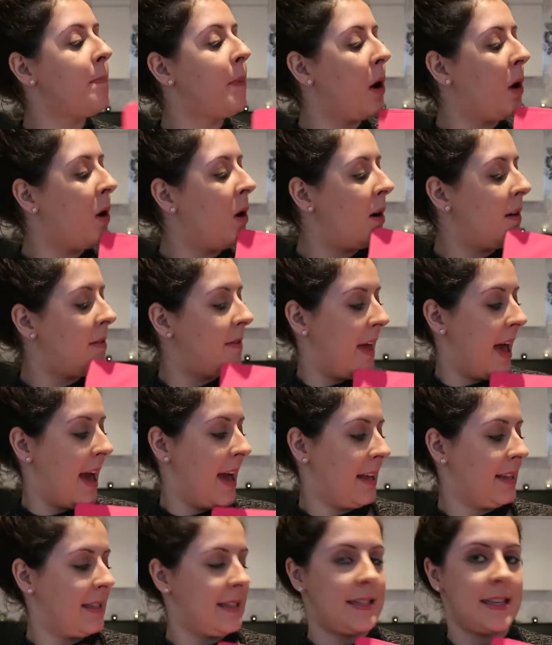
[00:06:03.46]
bought
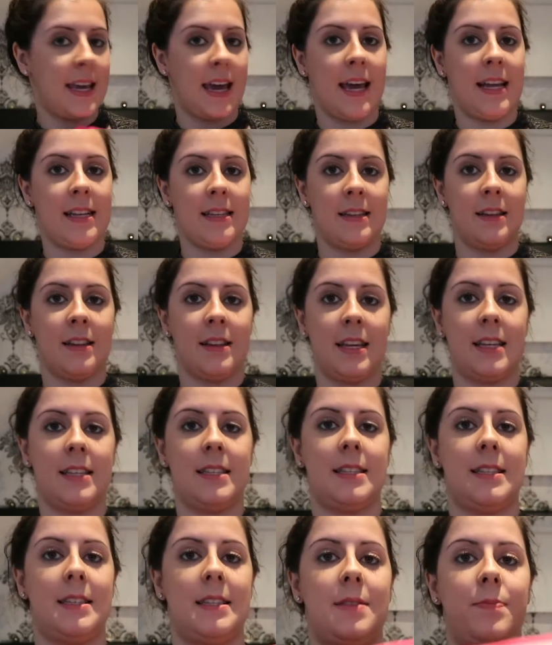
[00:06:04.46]
this in
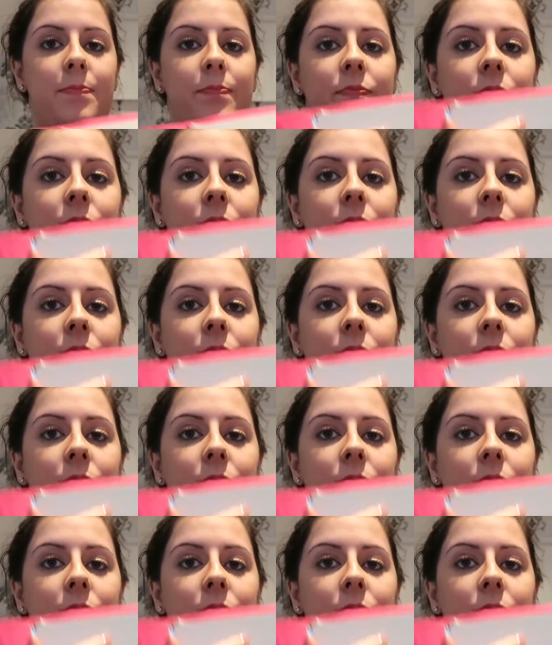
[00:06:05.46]
this